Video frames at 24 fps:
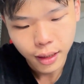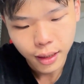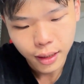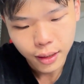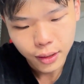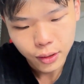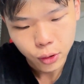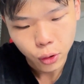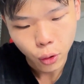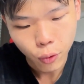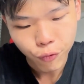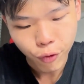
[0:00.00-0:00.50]

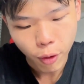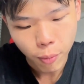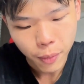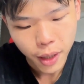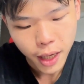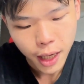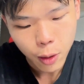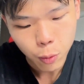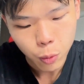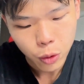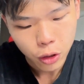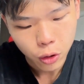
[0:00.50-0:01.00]
So from
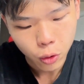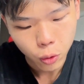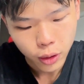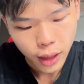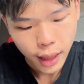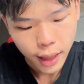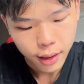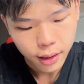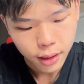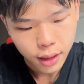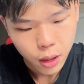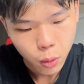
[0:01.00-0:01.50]
A, we know
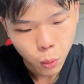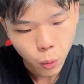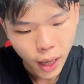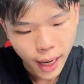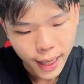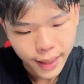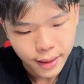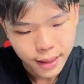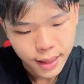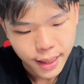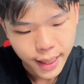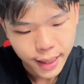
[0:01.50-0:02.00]
that dy
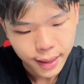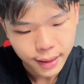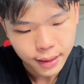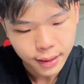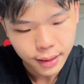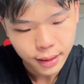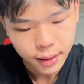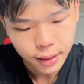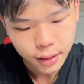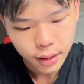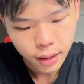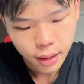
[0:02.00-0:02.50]

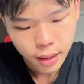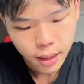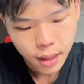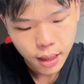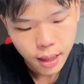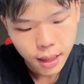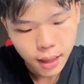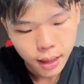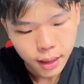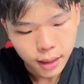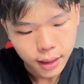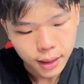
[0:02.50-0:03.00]
dx
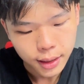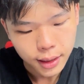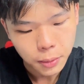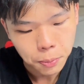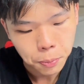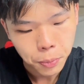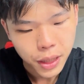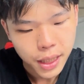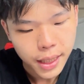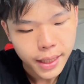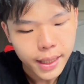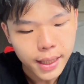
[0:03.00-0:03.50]
is
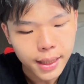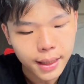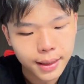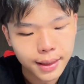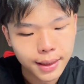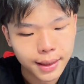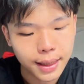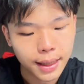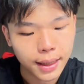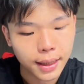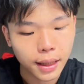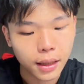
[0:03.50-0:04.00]
p
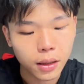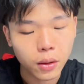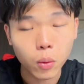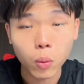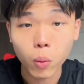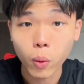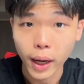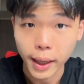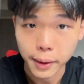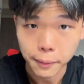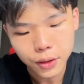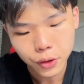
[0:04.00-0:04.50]
secant
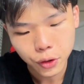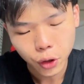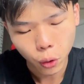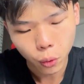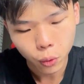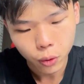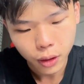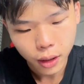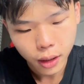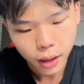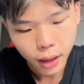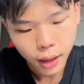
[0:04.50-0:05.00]
y.
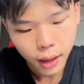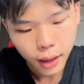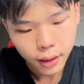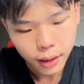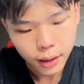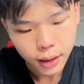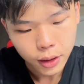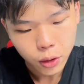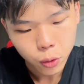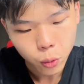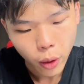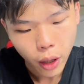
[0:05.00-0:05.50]
So
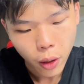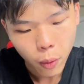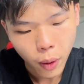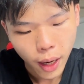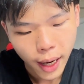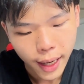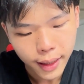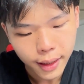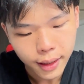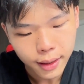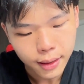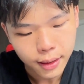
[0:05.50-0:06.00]
d square
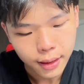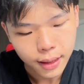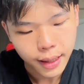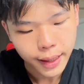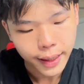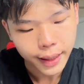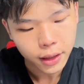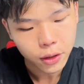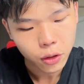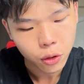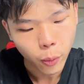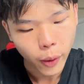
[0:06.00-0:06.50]
y
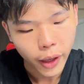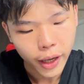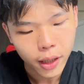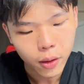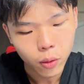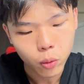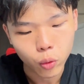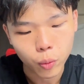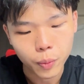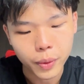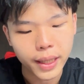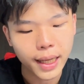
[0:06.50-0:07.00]
dx square
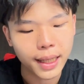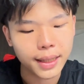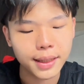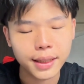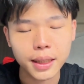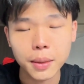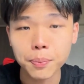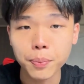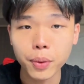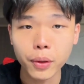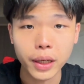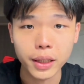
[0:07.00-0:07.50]
will be as
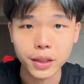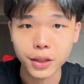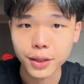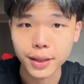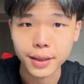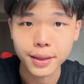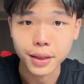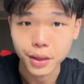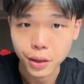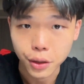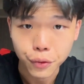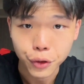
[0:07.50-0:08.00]
simple as
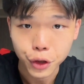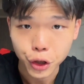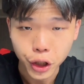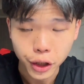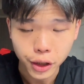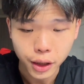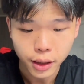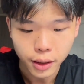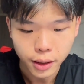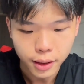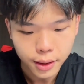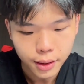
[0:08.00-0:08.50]
just
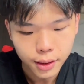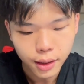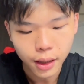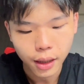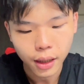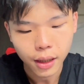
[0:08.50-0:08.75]
differentiating this,